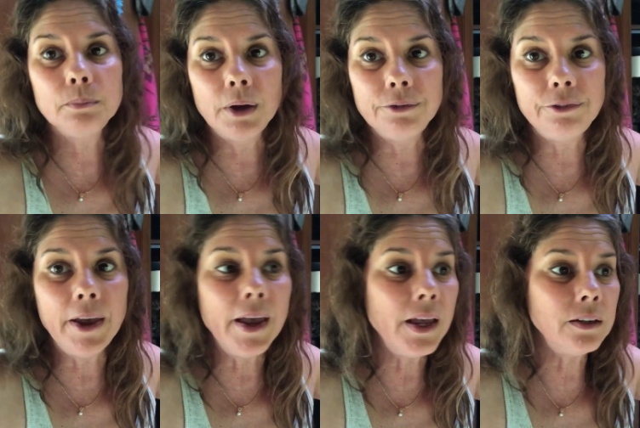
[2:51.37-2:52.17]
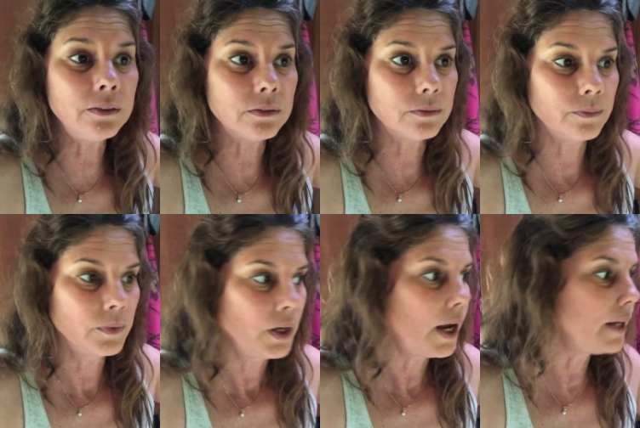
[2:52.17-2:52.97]
my fan.
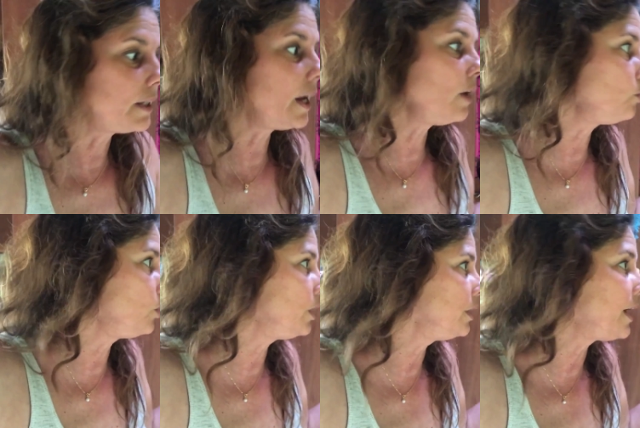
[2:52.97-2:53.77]
I can't run.